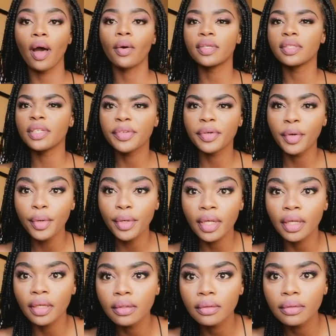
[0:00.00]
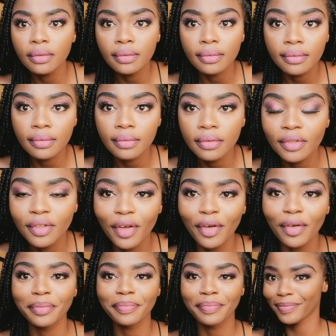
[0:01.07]
Wow, is it recording?
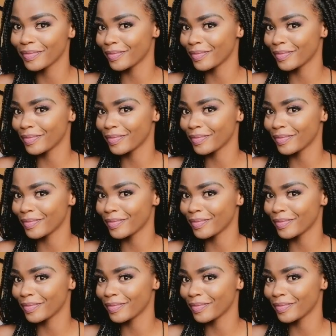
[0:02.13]
Oh.